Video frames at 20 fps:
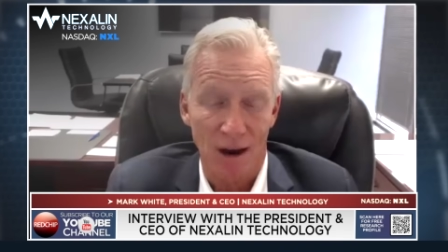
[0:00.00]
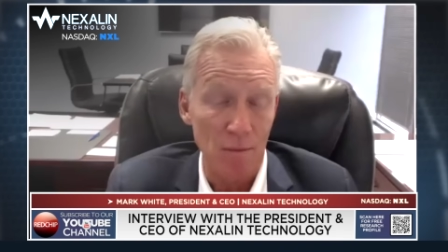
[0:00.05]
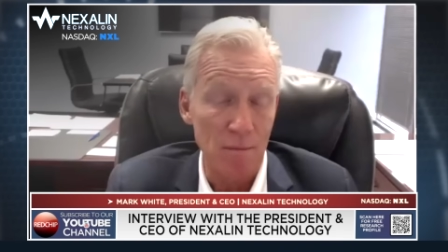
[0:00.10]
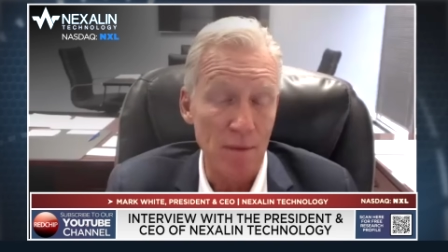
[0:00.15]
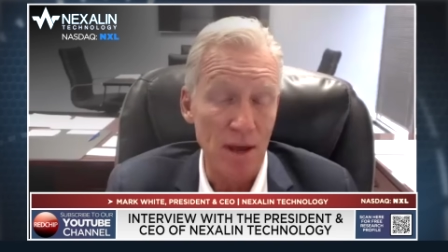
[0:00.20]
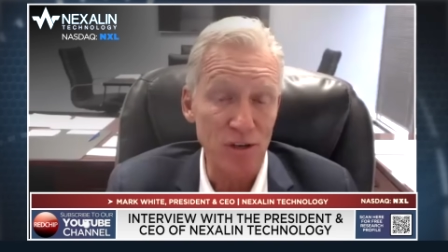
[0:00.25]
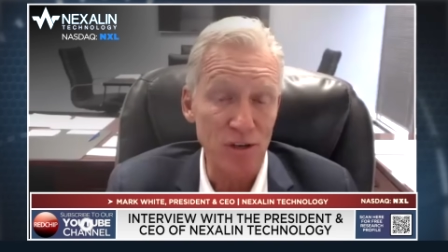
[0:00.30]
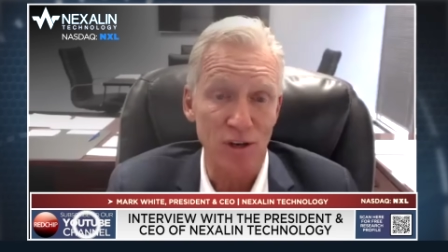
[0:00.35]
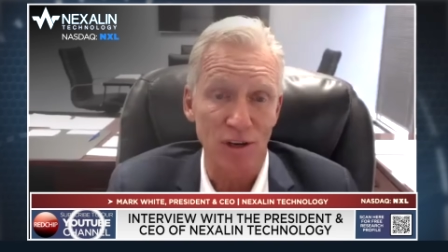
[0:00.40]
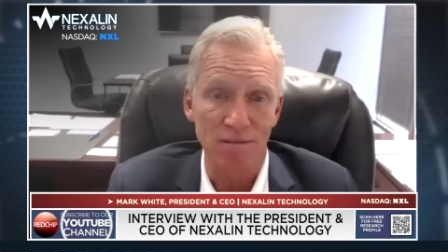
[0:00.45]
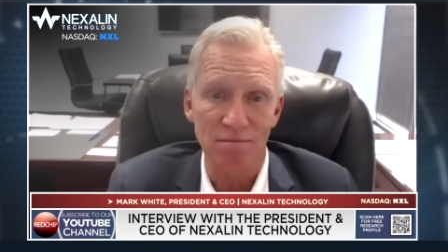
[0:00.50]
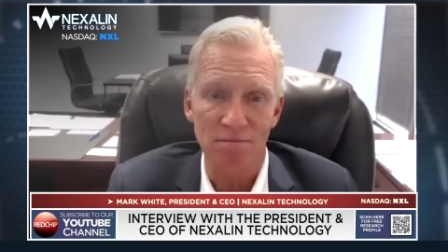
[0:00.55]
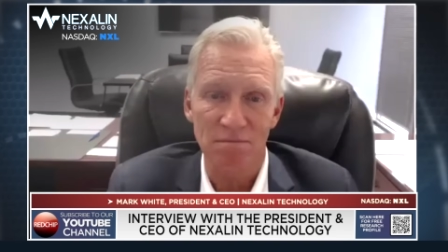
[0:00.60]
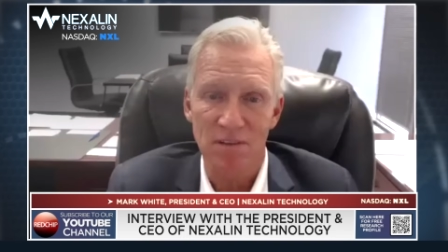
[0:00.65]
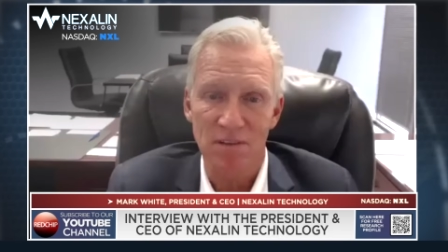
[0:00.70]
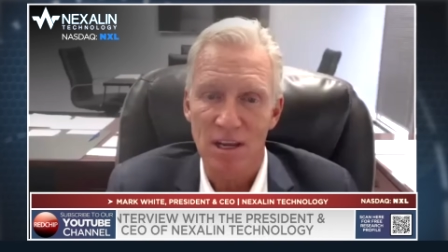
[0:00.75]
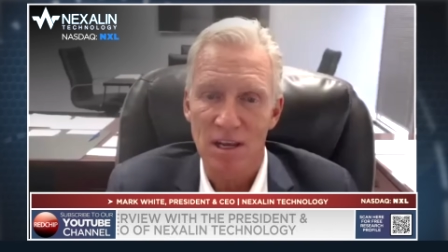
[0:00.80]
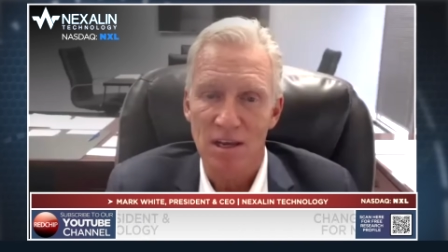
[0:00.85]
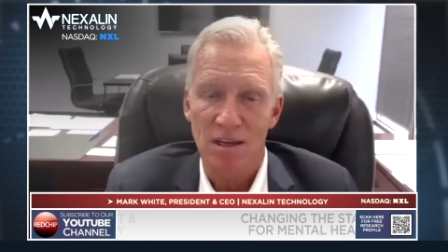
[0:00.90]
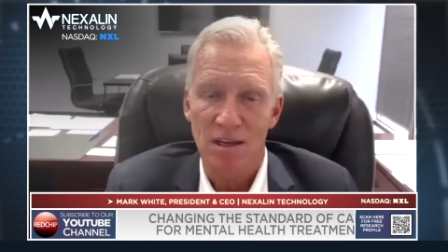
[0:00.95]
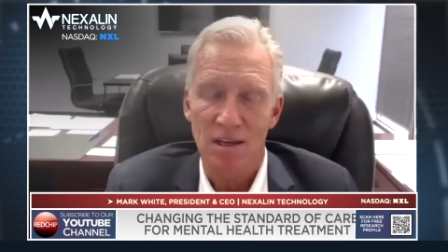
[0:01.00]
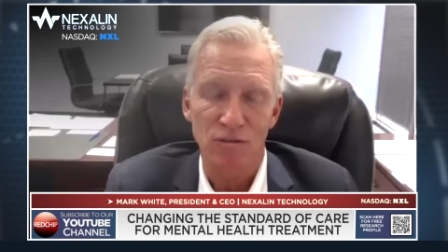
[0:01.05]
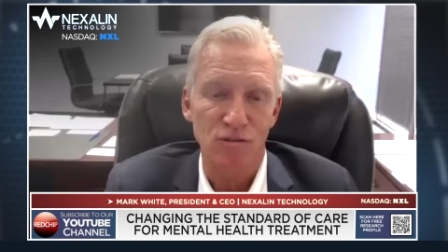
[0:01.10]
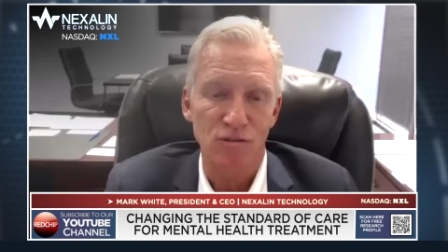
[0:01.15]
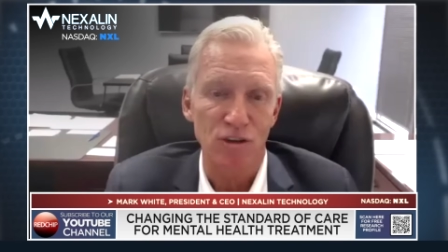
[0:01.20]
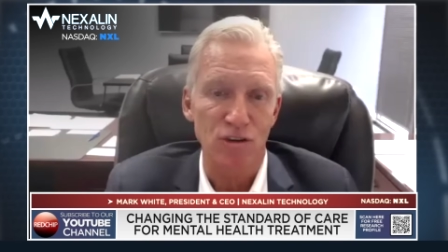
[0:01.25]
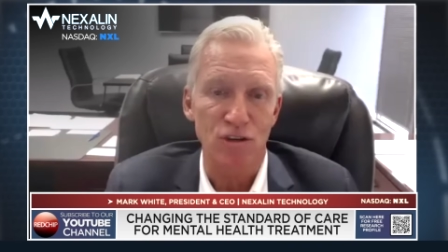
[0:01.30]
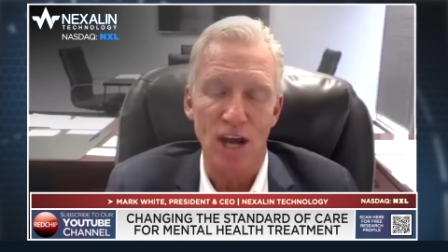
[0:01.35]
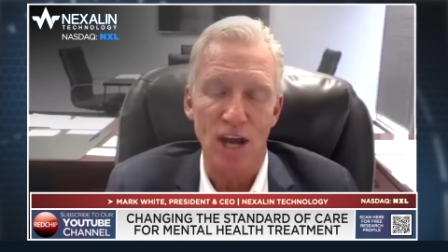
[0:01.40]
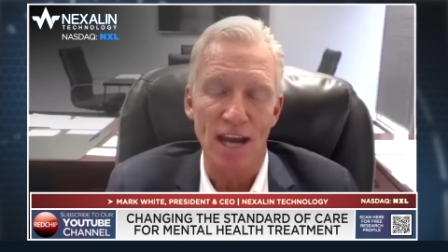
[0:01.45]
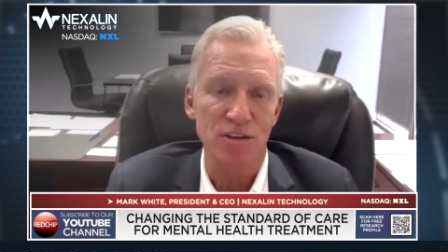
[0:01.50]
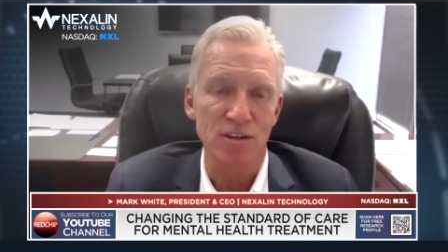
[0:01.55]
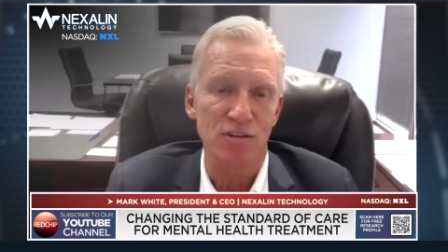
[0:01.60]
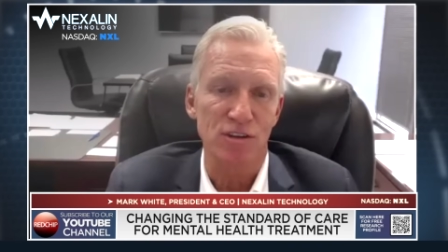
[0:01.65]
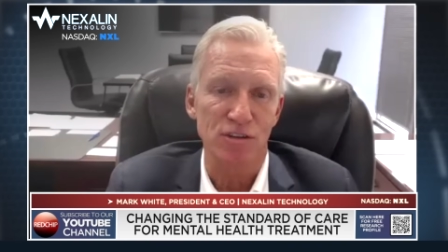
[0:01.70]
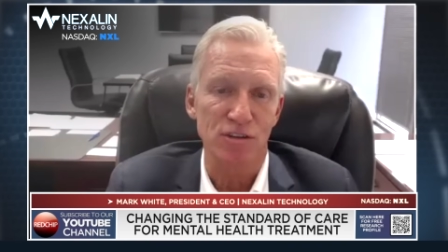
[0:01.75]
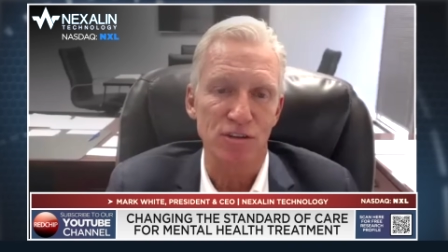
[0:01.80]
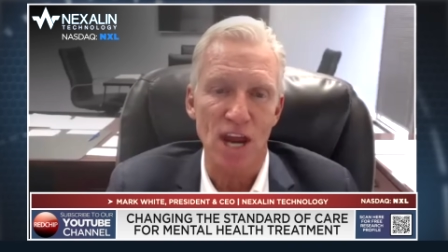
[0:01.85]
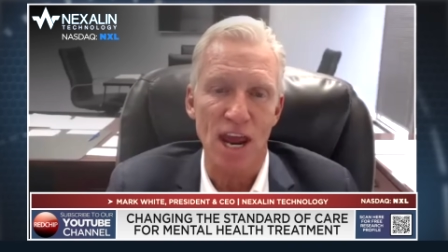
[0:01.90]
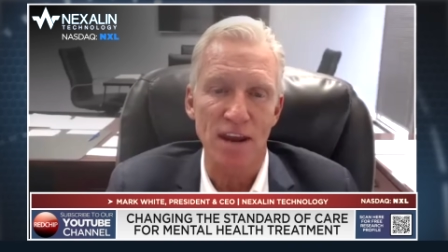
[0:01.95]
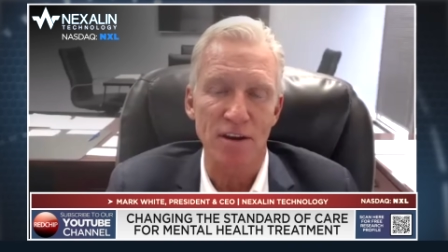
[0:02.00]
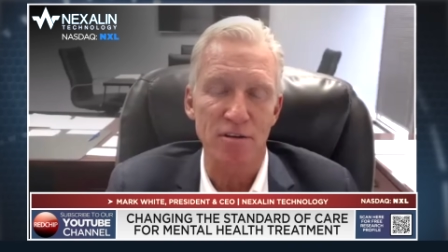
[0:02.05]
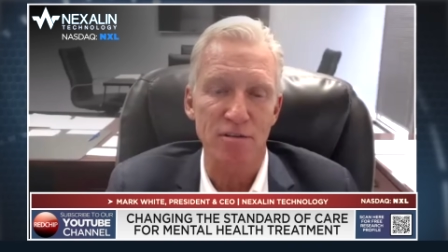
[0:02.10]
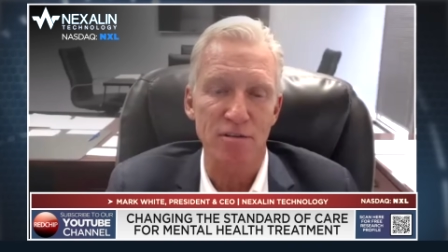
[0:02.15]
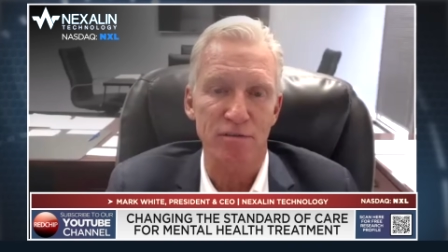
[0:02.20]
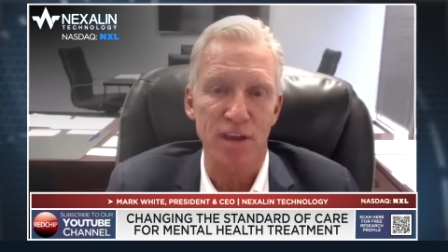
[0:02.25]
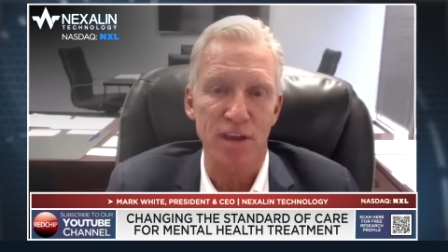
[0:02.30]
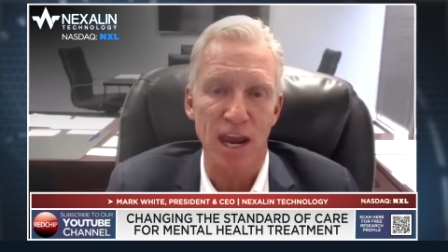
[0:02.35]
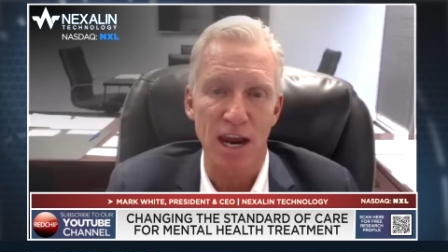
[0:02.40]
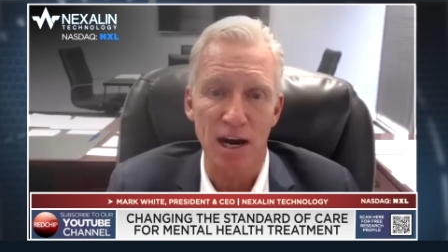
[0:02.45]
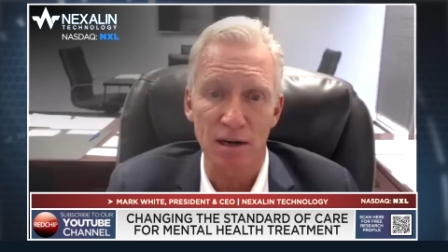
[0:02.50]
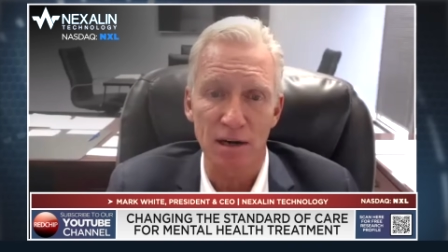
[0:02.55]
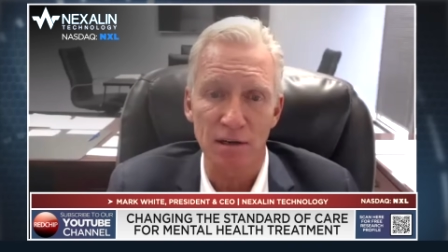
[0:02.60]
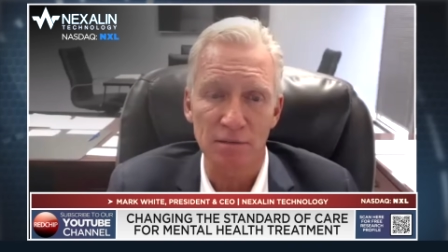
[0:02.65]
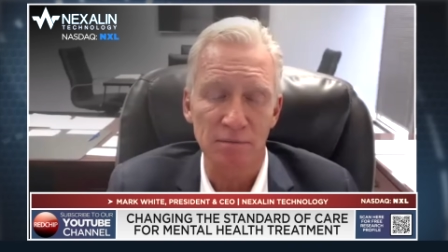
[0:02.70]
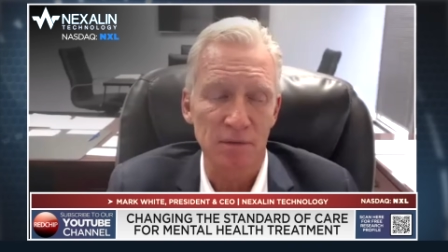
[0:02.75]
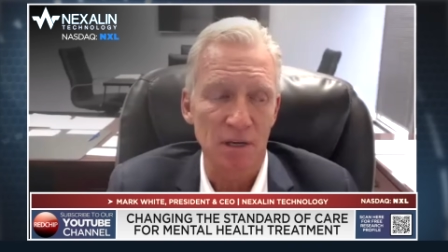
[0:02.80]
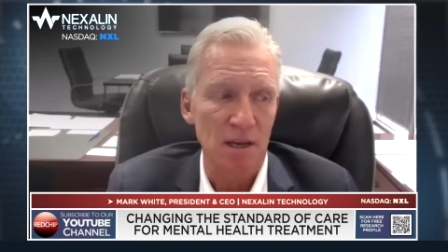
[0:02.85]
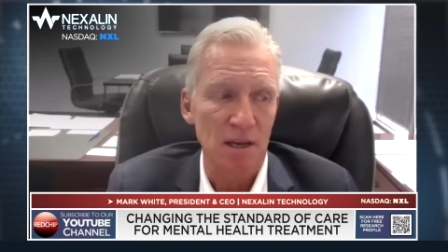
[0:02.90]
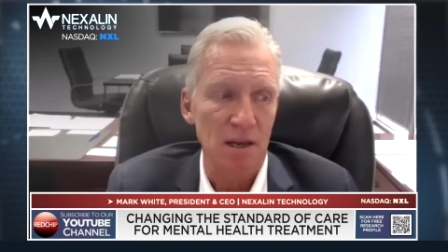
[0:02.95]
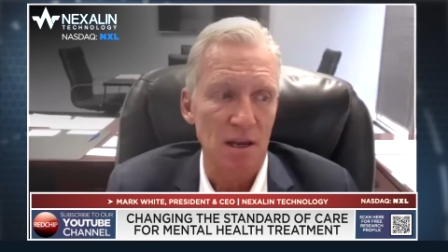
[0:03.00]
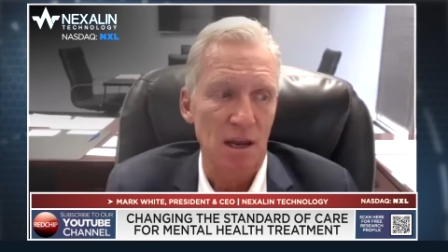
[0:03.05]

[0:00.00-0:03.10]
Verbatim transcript: Our mission is to change the standard of care